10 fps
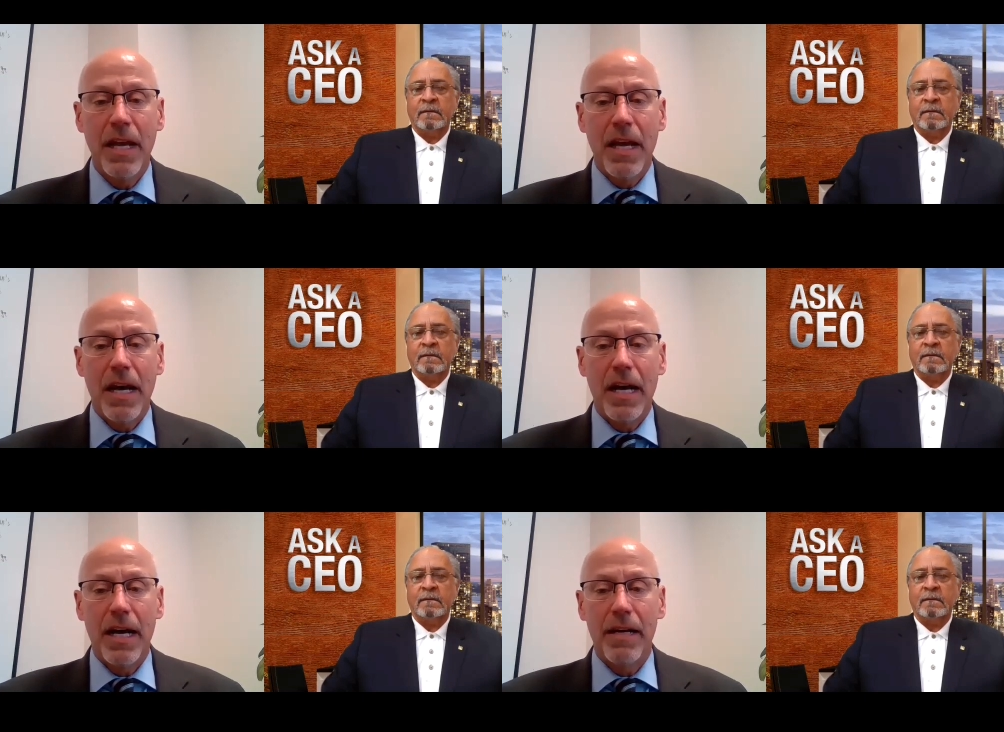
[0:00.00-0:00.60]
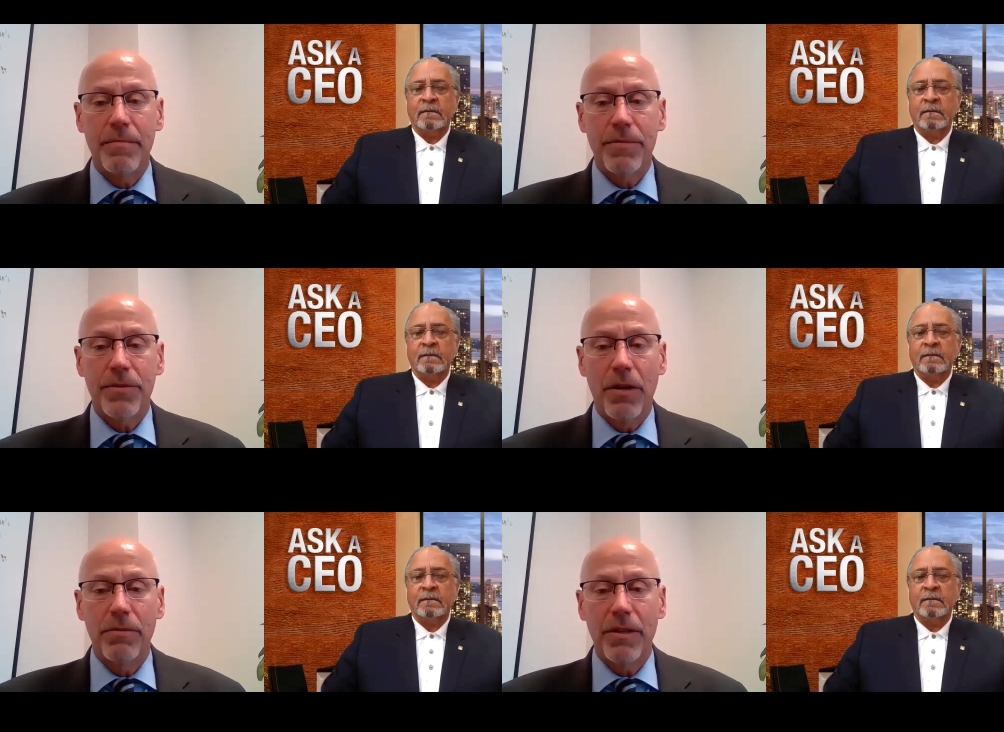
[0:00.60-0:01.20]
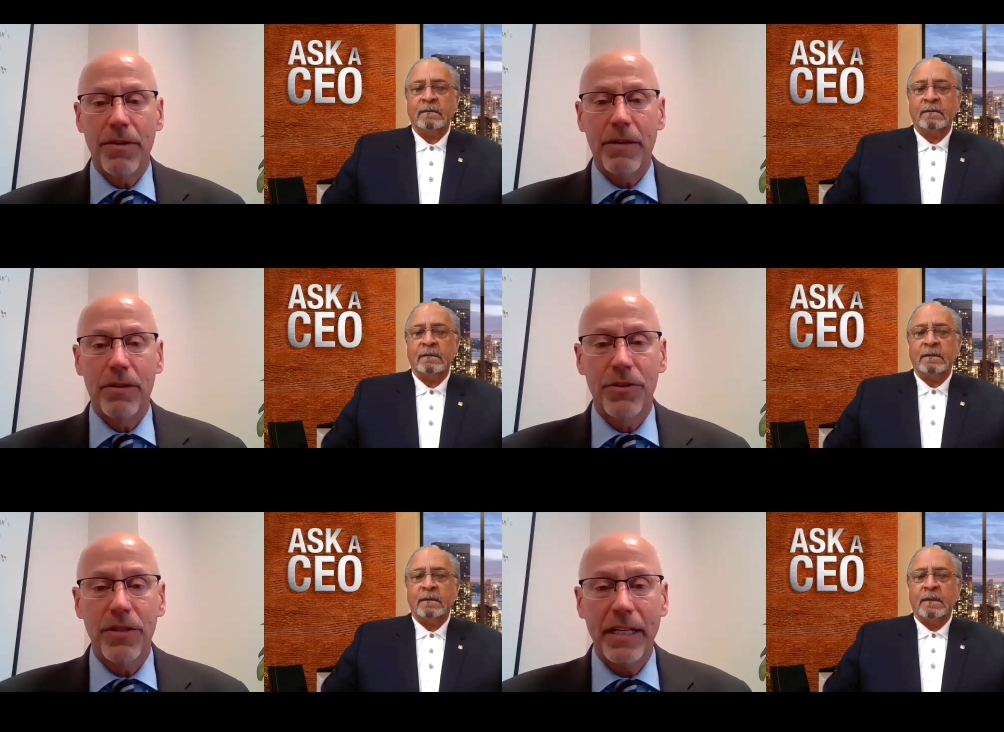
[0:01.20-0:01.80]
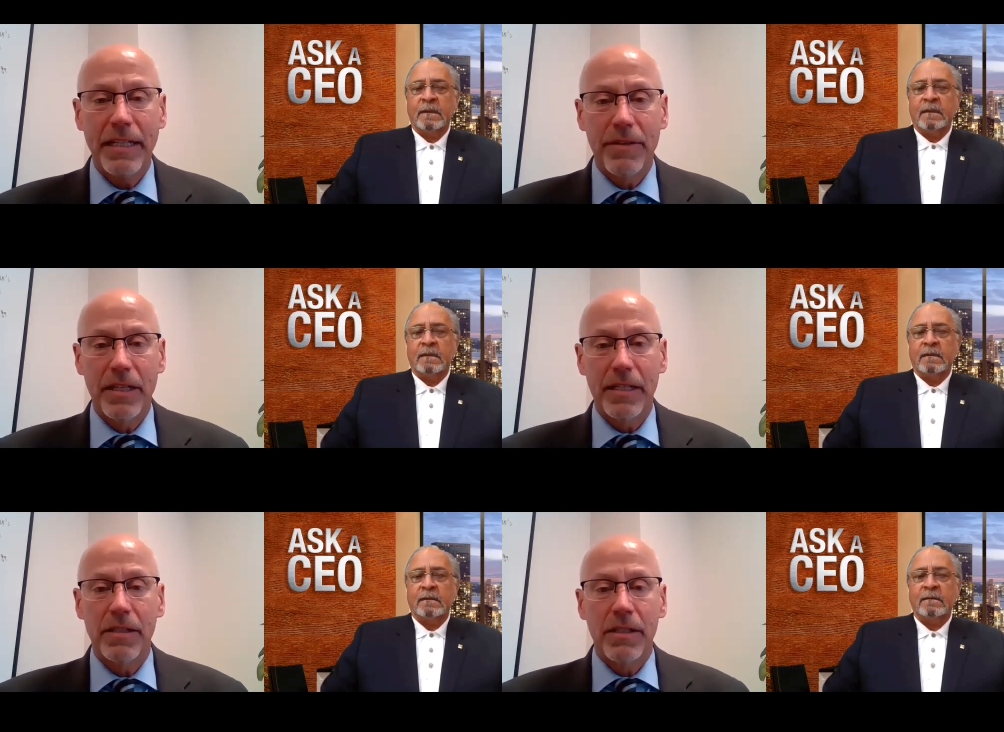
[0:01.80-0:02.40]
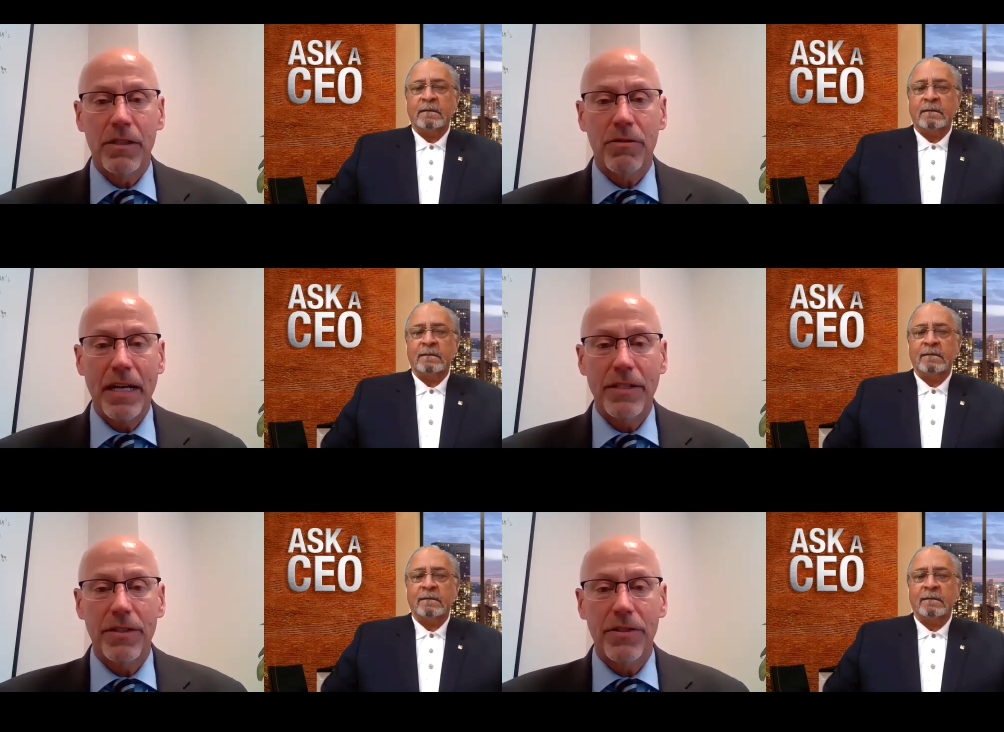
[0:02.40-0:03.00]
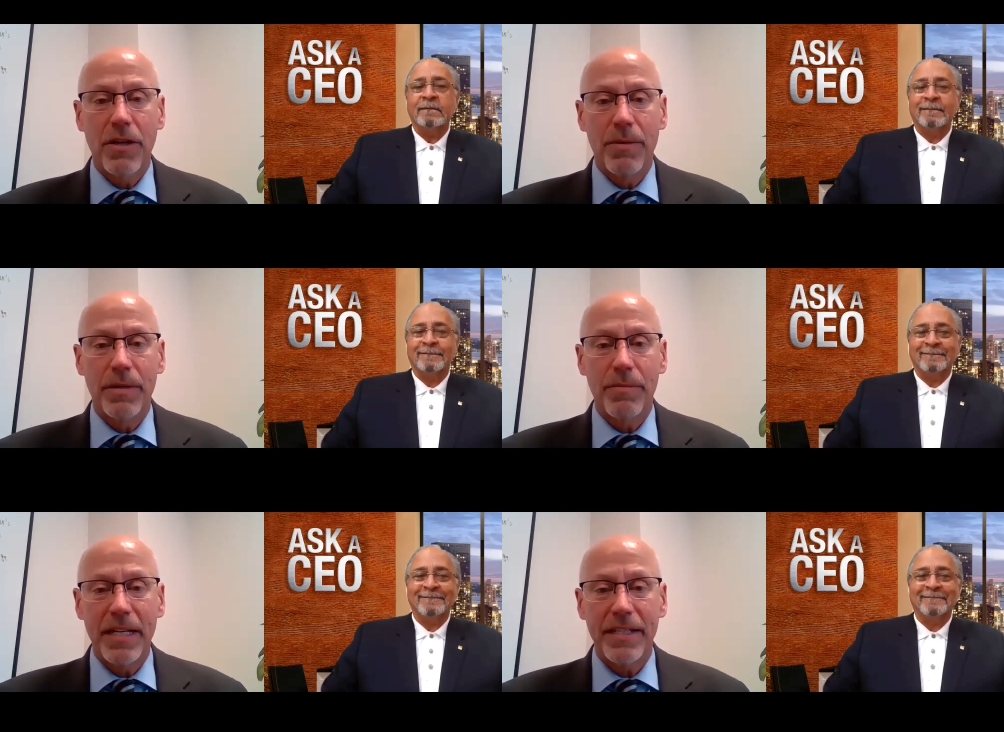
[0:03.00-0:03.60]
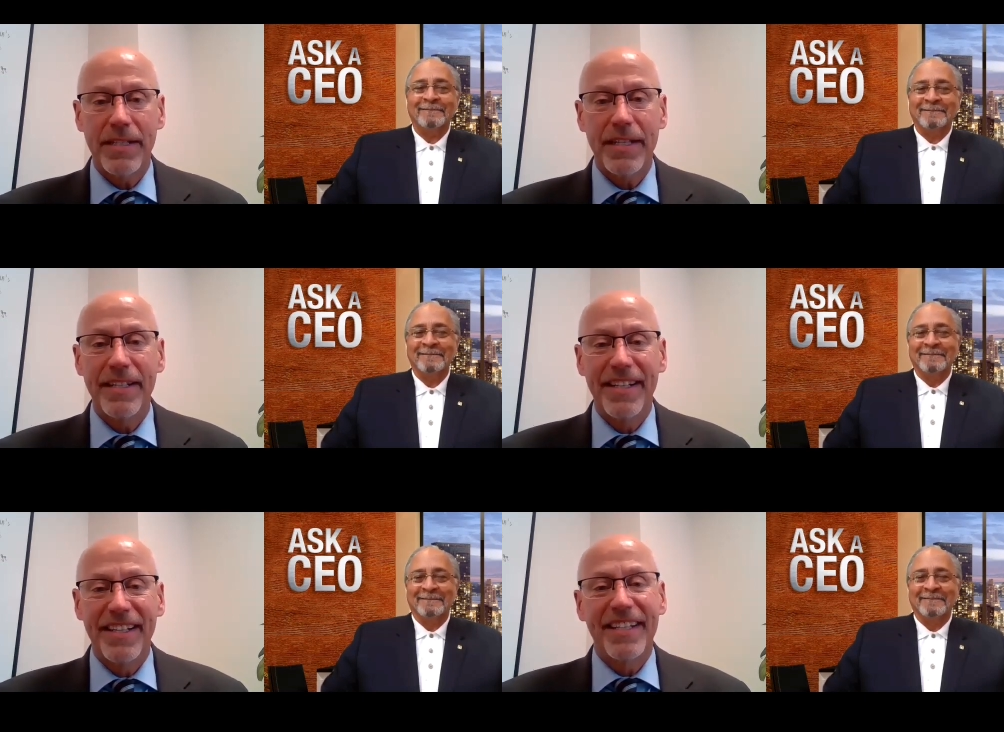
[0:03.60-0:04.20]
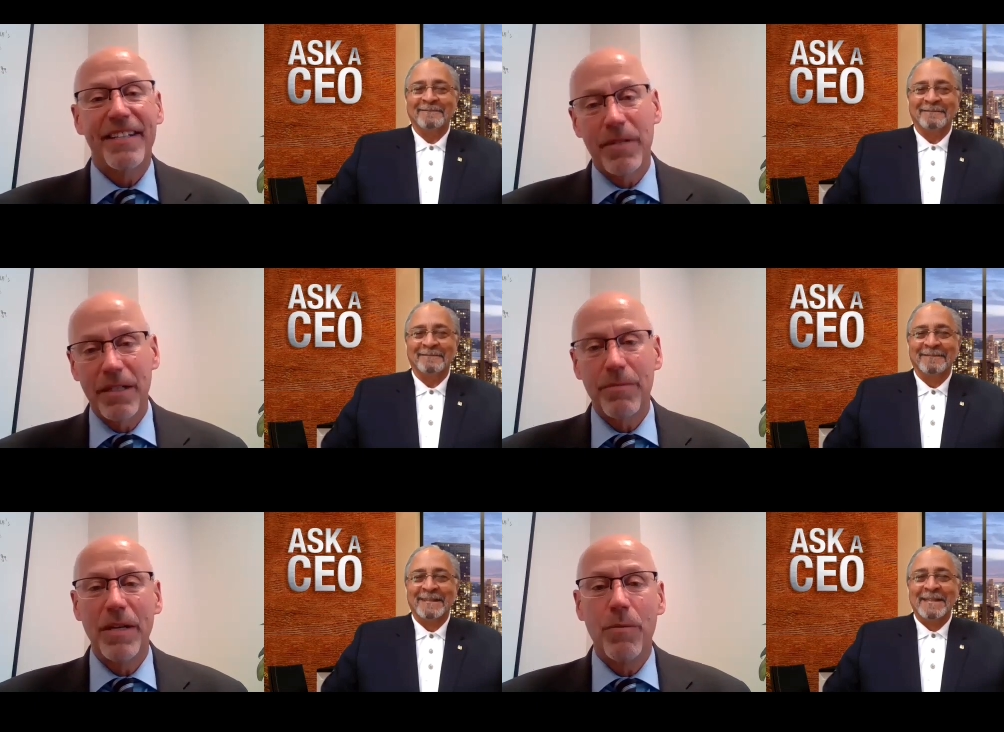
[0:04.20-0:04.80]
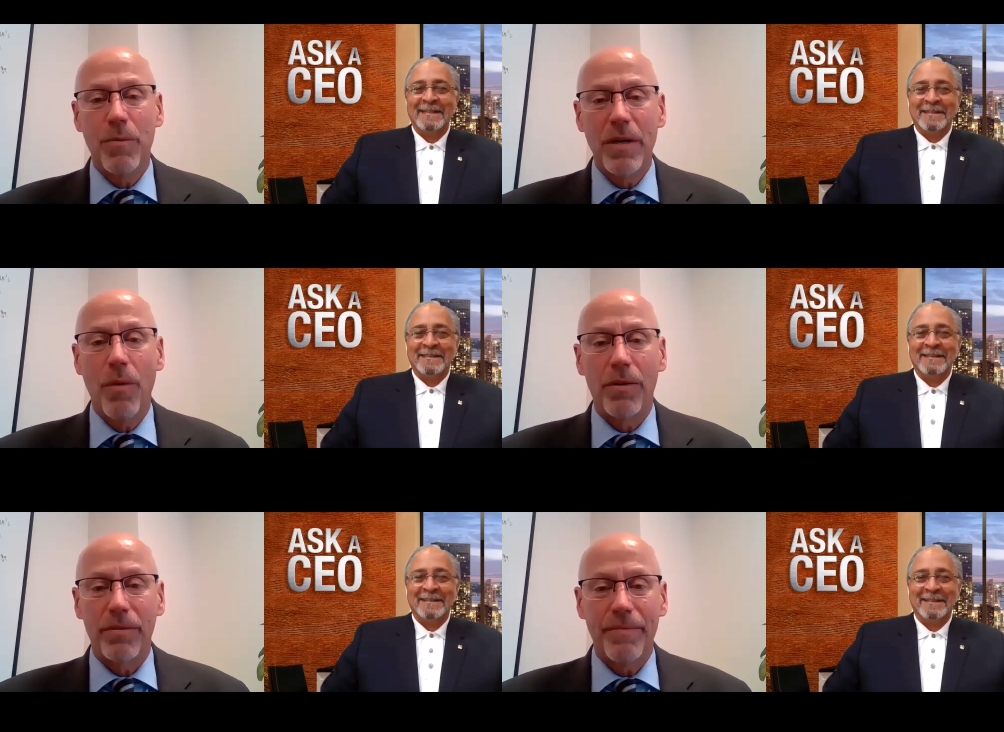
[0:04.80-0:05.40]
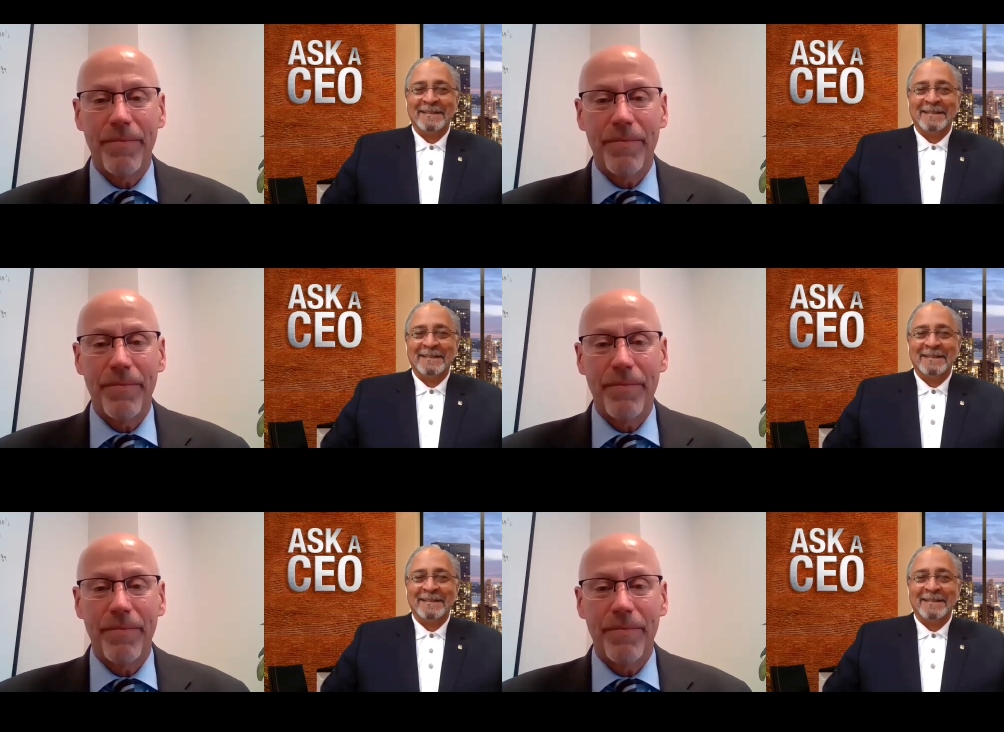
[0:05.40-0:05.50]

Speaker 1: Um, so, you know, that old saying, never let a crisis go unwasted, we, we, we won't.